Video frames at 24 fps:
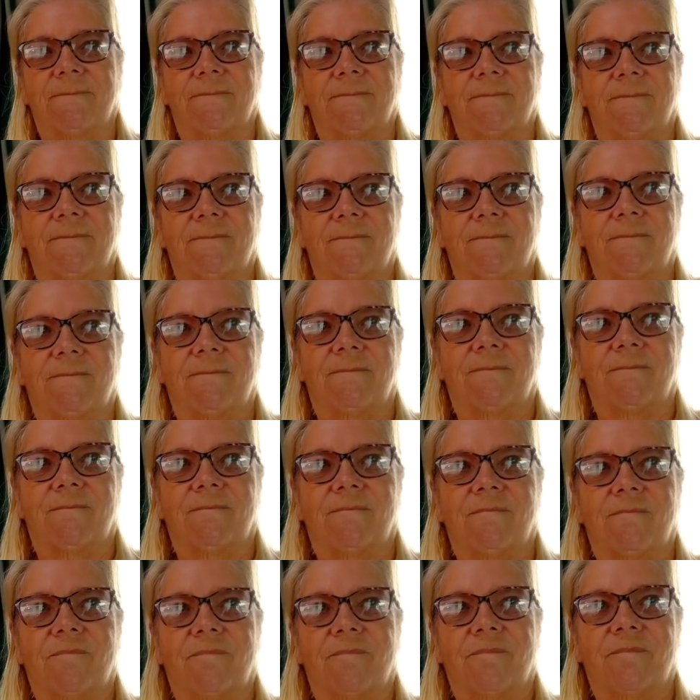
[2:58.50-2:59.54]

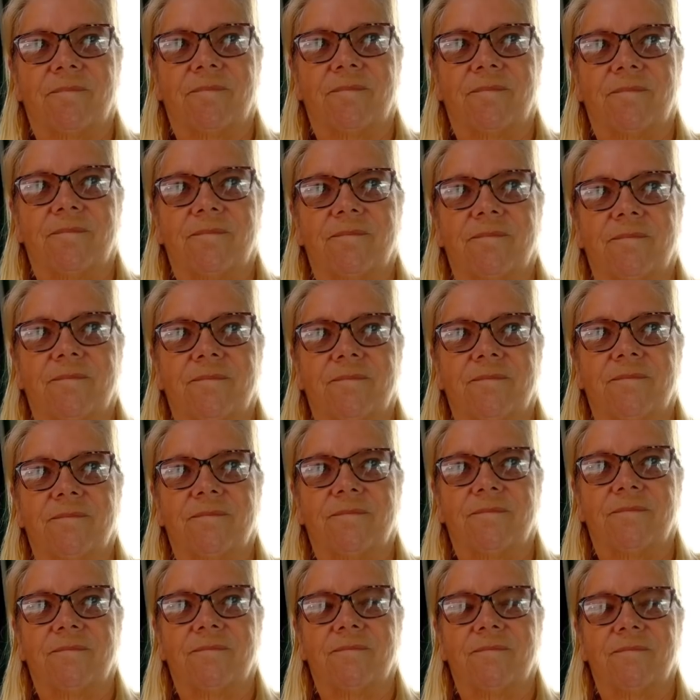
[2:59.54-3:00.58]

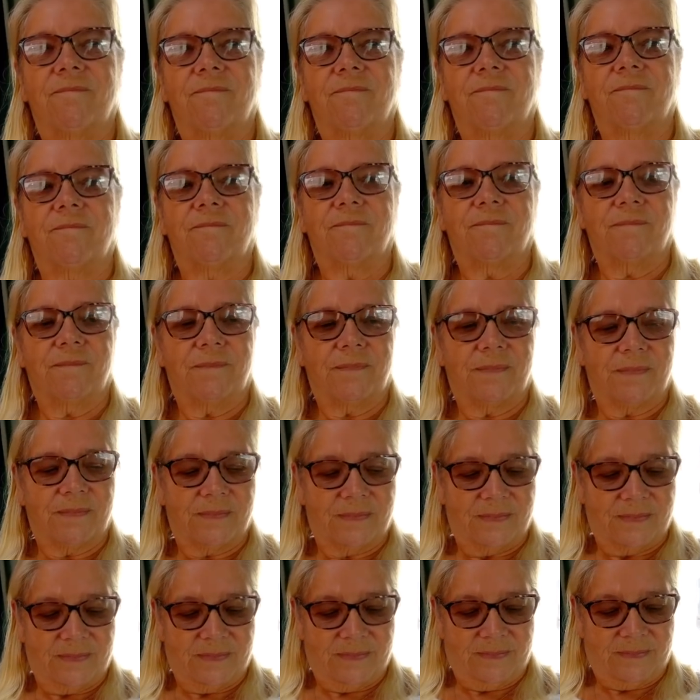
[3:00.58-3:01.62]

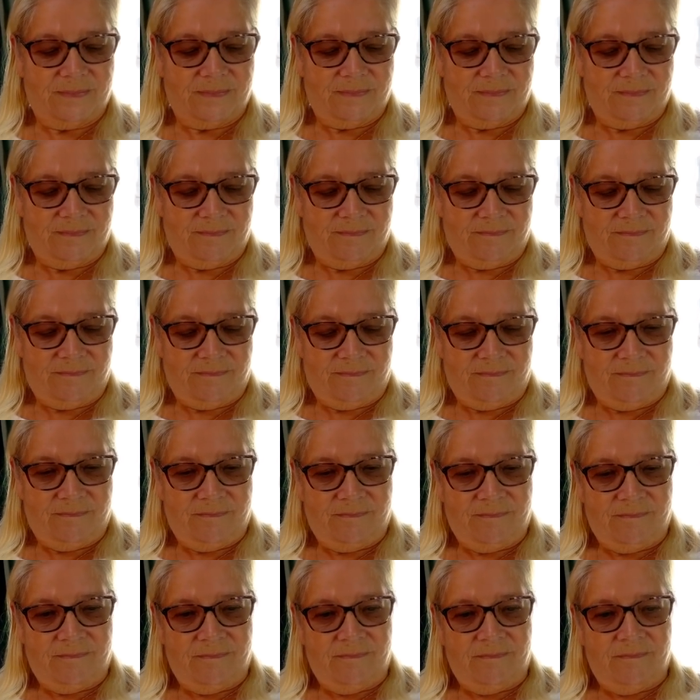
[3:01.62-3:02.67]

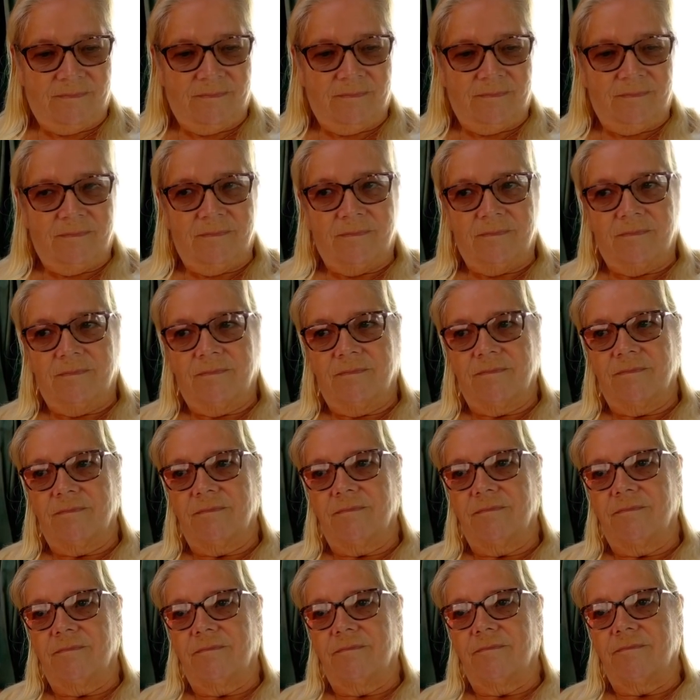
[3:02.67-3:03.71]

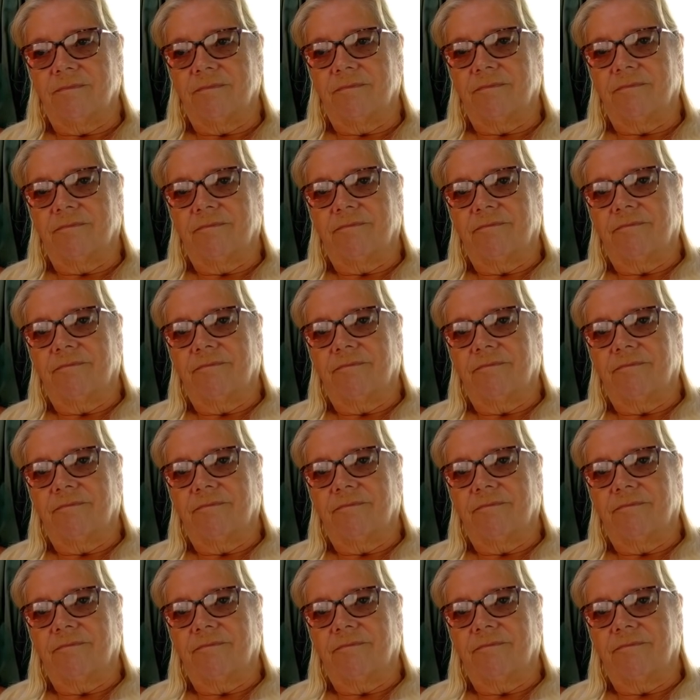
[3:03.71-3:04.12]
No words are spoken by the person on screen.